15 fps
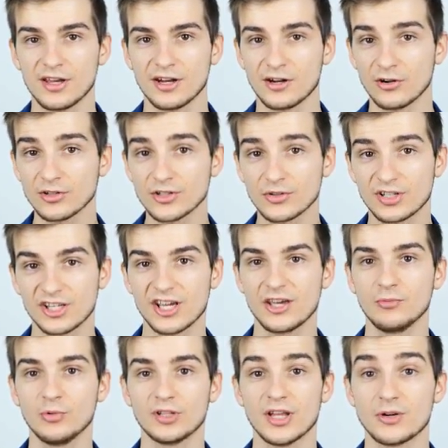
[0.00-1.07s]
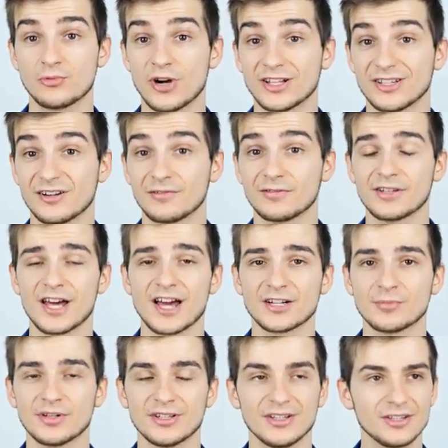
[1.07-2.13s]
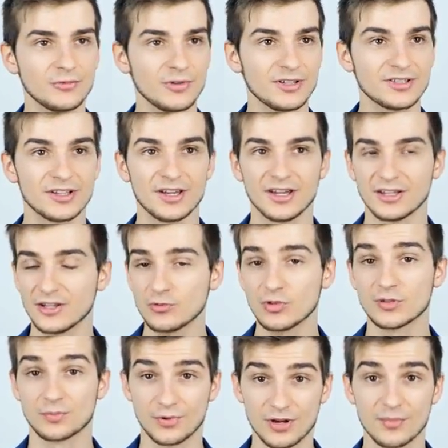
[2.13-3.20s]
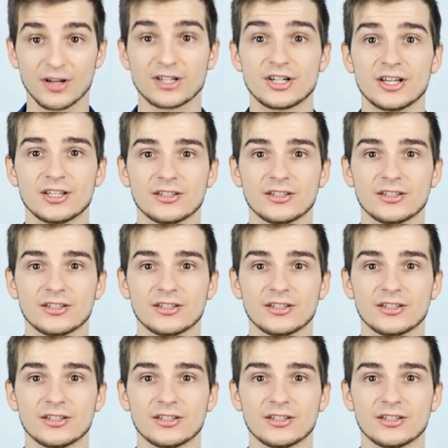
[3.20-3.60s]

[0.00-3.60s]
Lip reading: and it also came with that Retina flash, but this was pretty much